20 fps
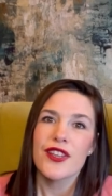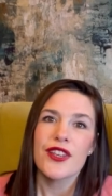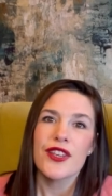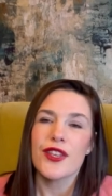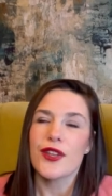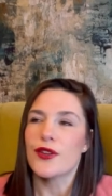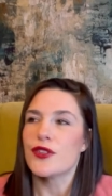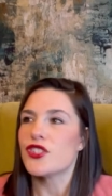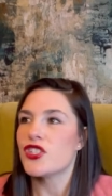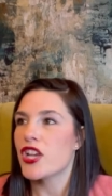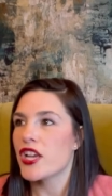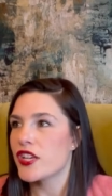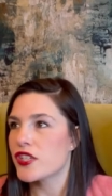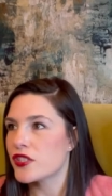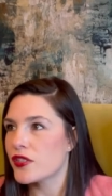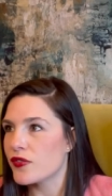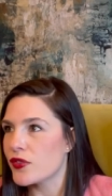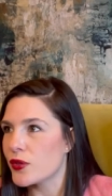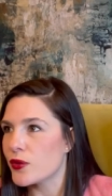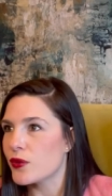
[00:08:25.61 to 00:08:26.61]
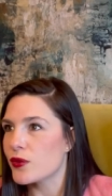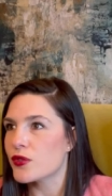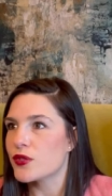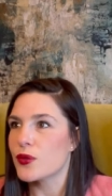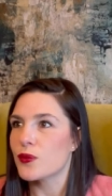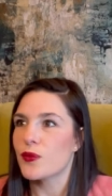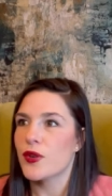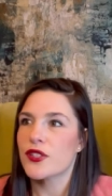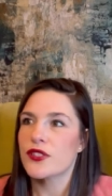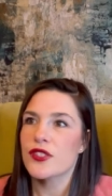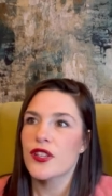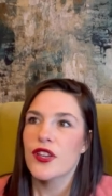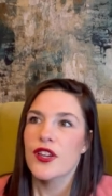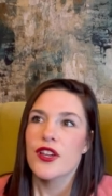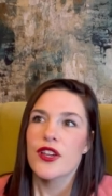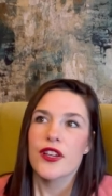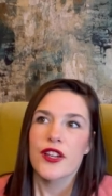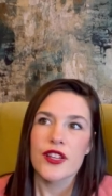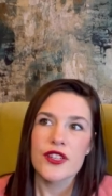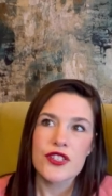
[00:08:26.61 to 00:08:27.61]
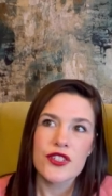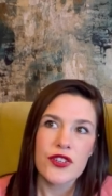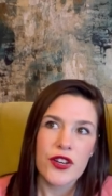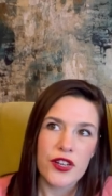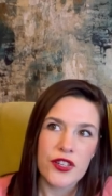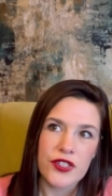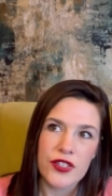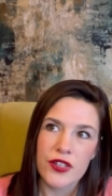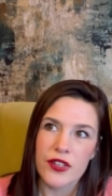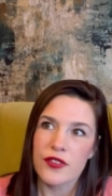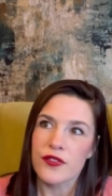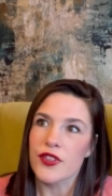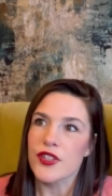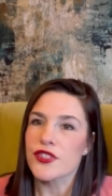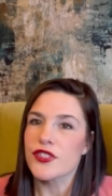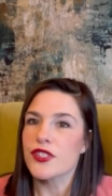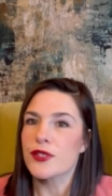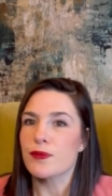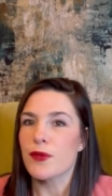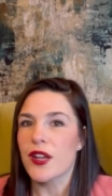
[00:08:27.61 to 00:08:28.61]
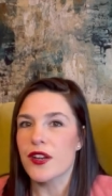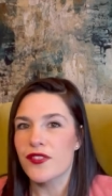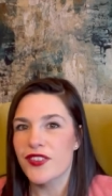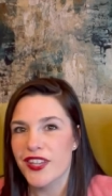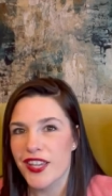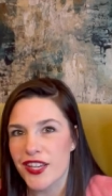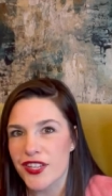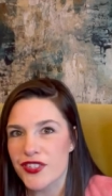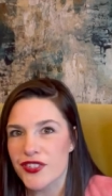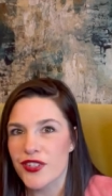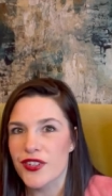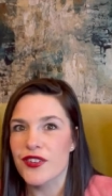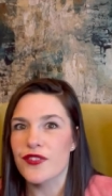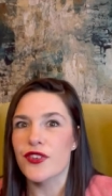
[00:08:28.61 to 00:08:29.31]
you know, change of use and what's construction versus modification